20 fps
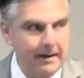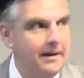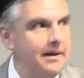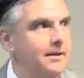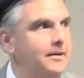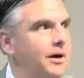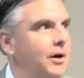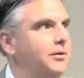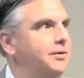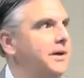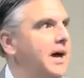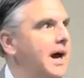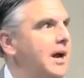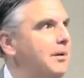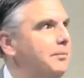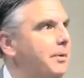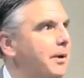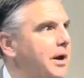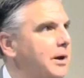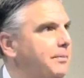Those kind
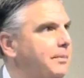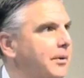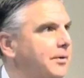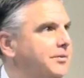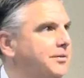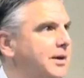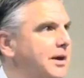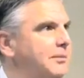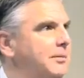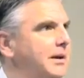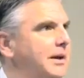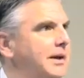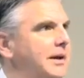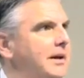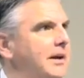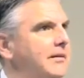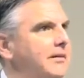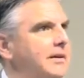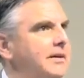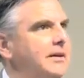of people
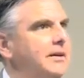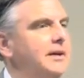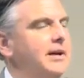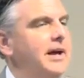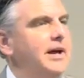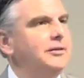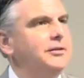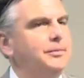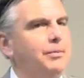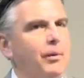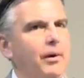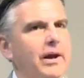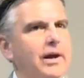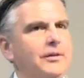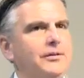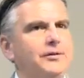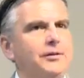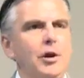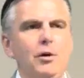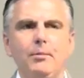seemingly
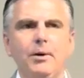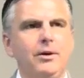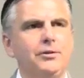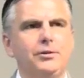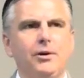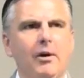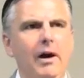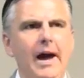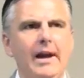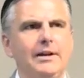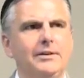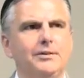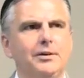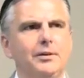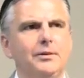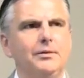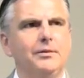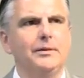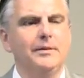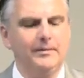express so much gratitude
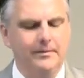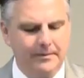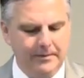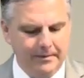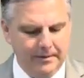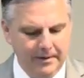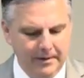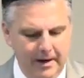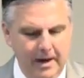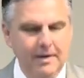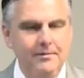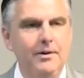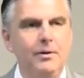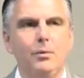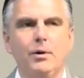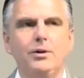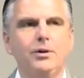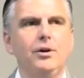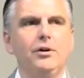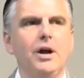even
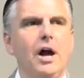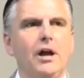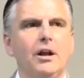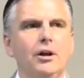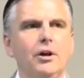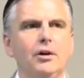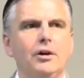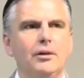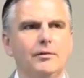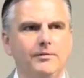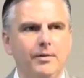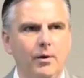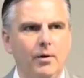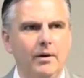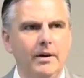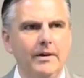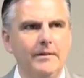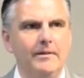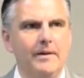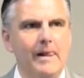when you're not looking
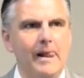for it.